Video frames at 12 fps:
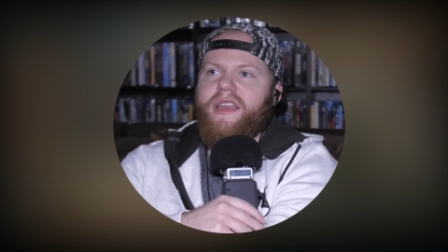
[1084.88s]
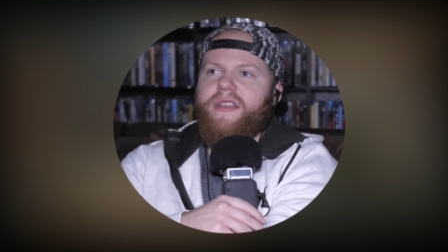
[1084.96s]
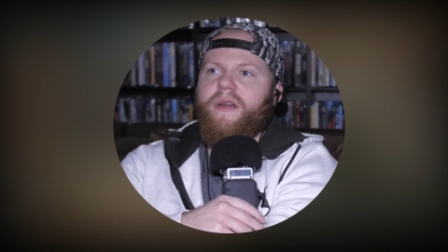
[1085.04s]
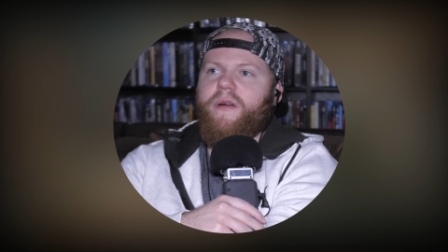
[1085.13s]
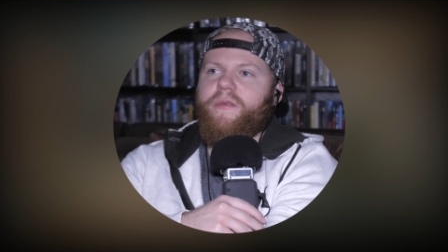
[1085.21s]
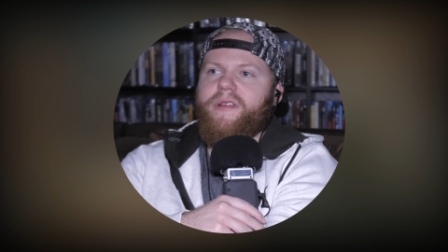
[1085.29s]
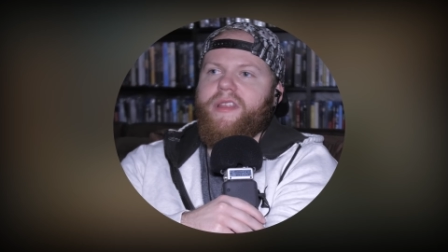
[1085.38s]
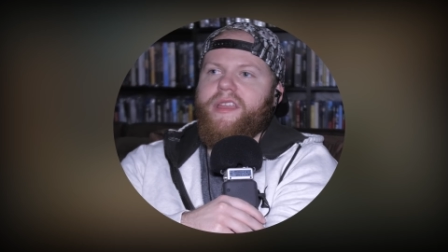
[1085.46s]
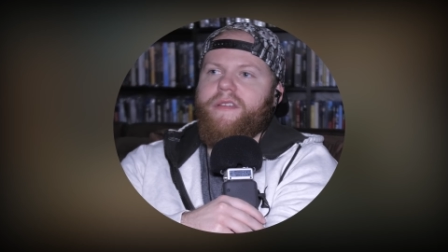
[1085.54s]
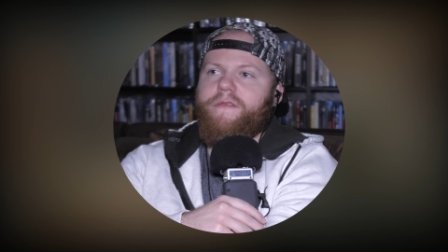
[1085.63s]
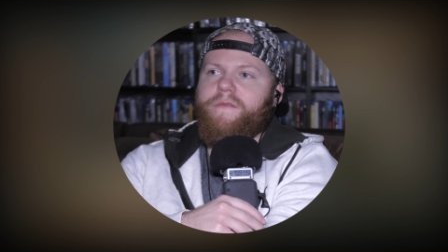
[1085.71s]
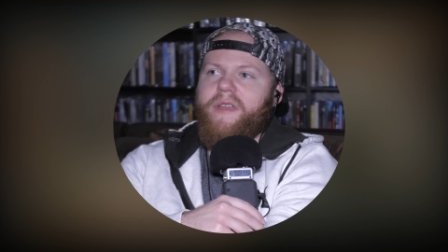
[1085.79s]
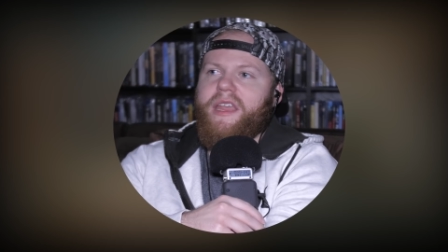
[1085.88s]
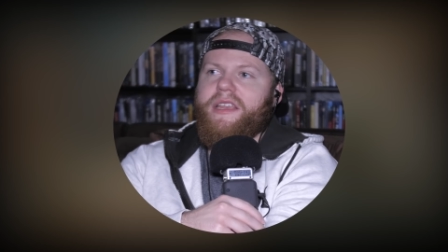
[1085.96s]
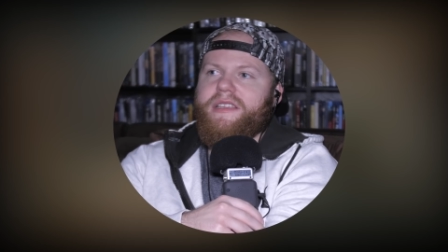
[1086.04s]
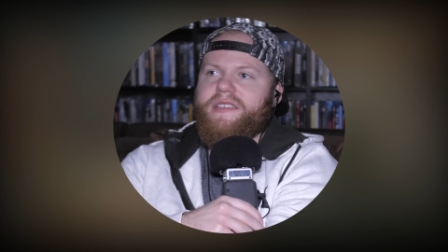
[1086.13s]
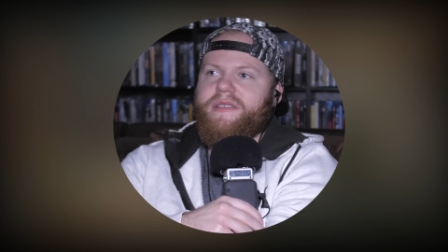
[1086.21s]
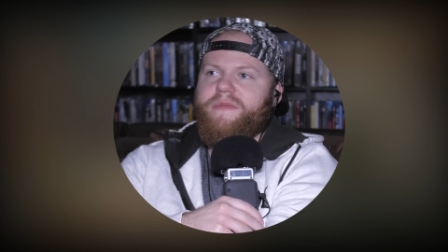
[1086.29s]
and not really a
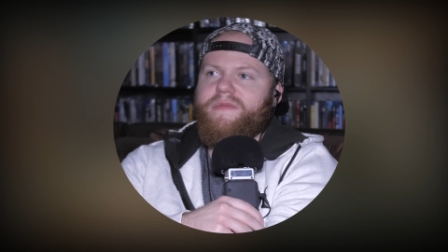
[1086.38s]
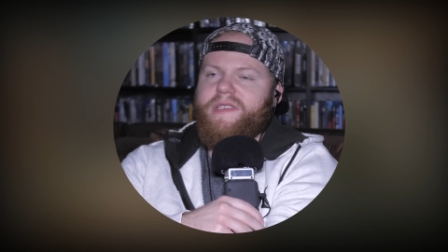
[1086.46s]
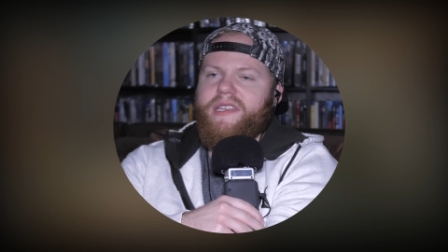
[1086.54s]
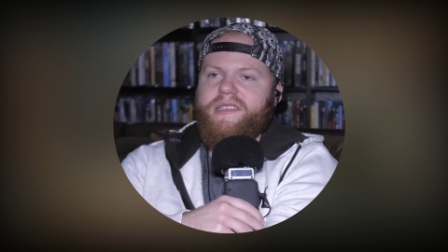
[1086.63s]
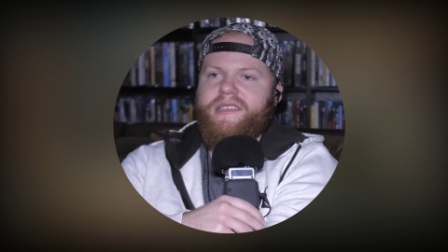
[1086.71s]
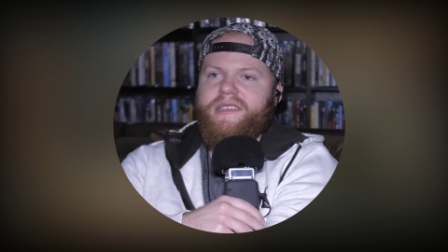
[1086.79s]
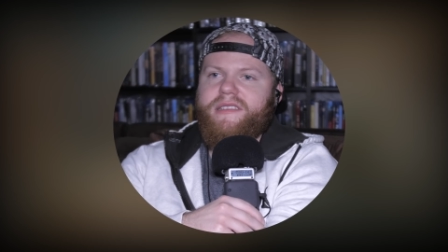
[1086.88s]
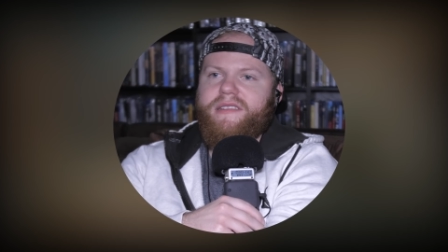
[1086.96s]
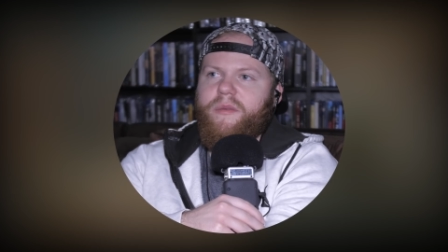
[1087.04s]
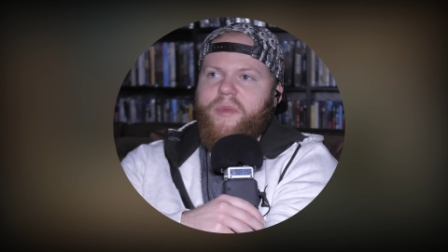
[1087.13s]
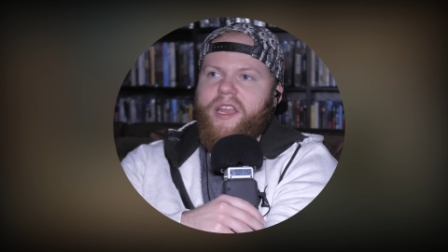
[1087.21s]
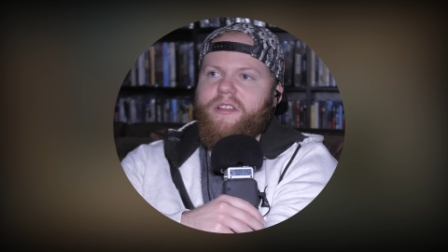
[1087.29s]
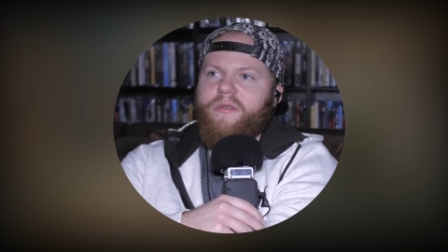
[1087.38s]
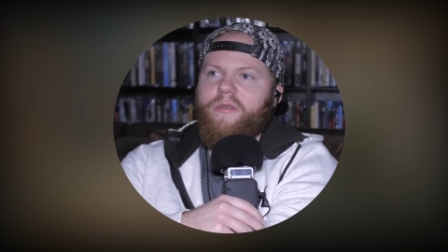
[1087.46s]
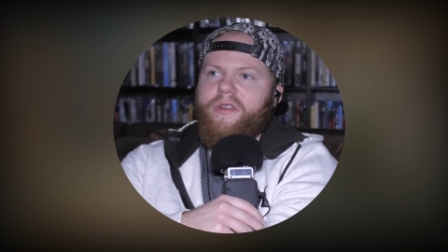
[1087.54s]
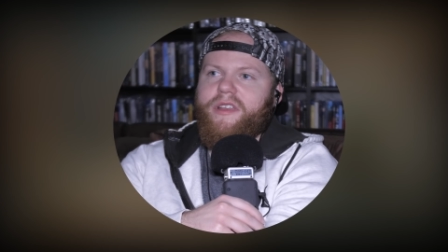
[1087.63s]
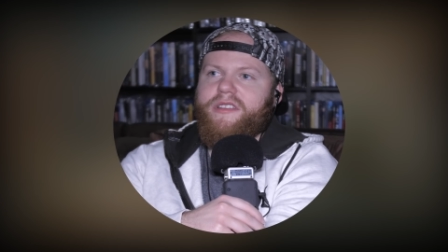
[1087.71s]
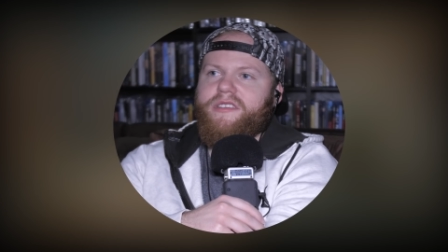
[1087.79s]
face, since the
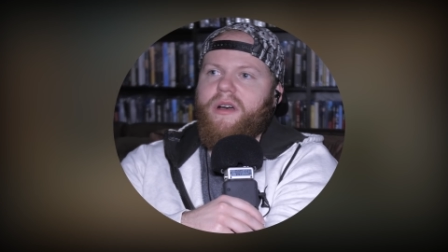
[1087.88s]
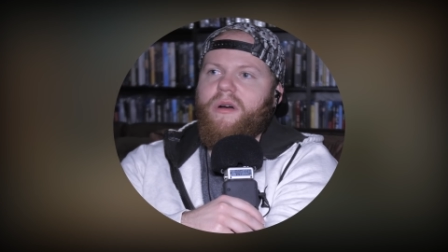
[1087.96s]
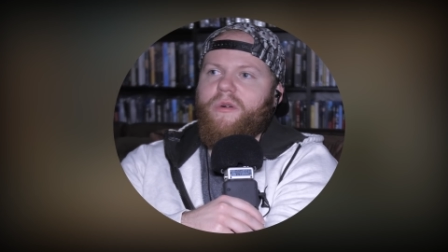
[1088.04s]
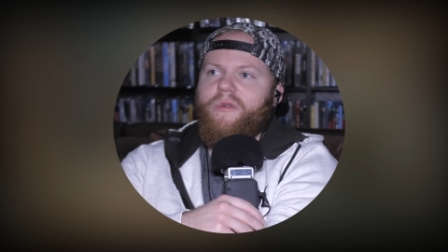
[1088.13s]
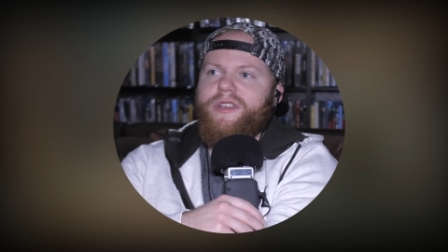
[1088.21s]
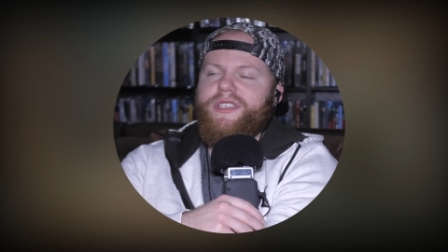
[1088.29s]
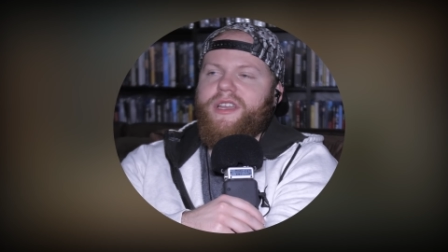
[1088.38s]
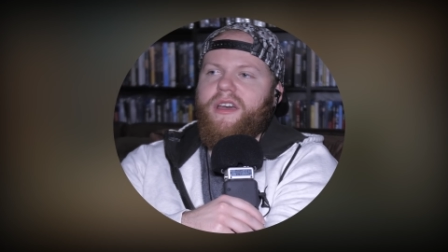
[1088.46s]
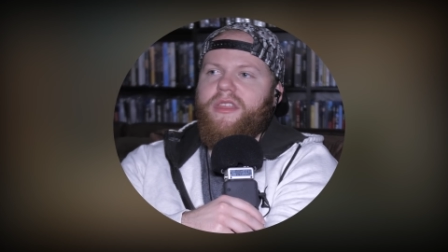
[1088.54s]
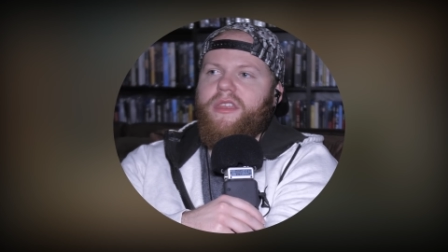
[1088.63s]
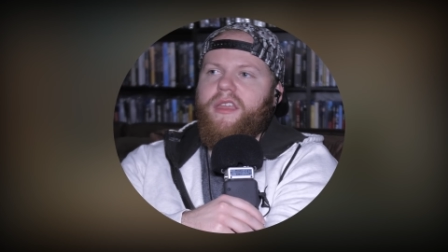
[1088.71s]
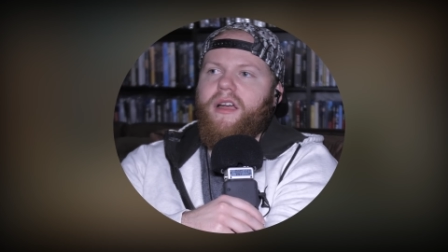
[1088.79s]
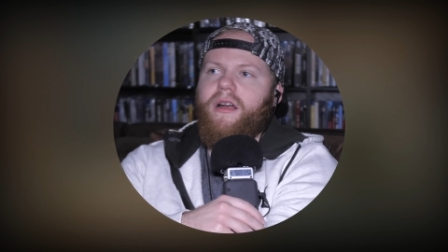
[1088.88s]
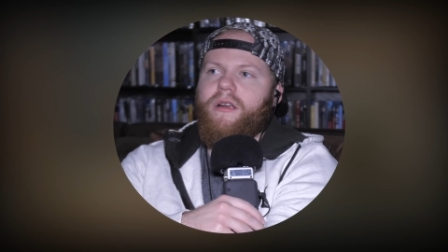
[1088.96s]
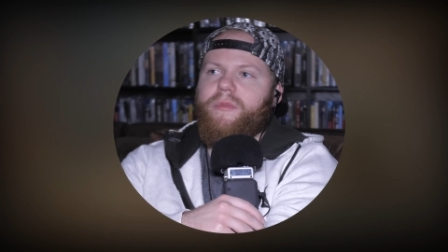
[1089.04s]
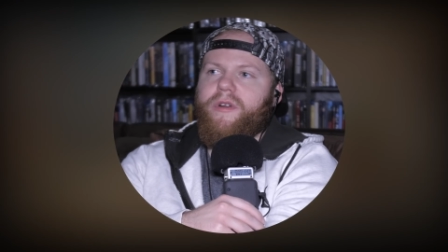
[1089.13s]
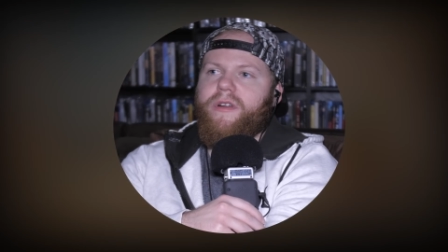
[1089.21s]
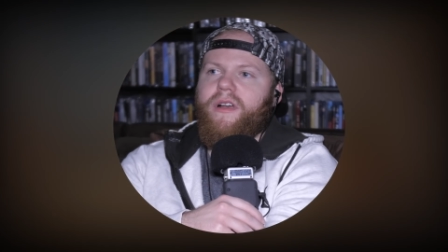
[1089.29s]
Mandalorian's always got the
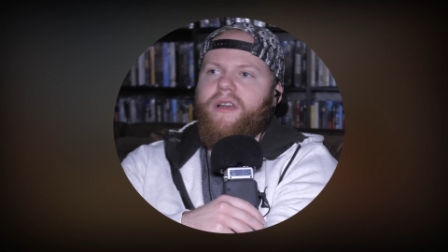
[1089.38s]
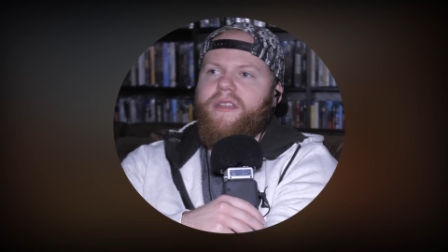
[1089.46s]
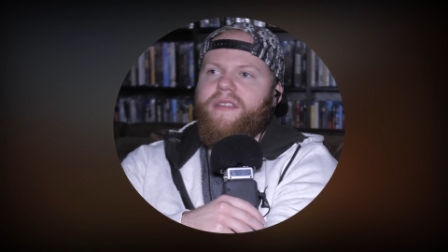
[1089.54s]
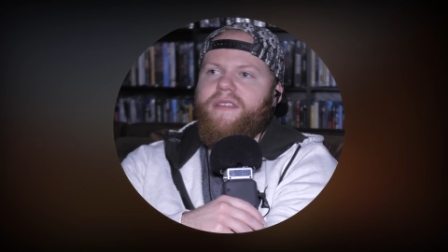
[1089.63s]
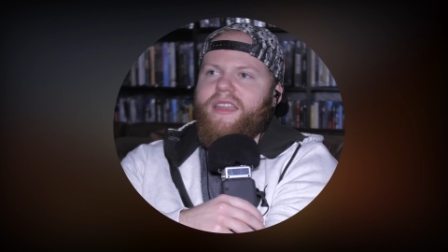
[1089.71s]
armor on,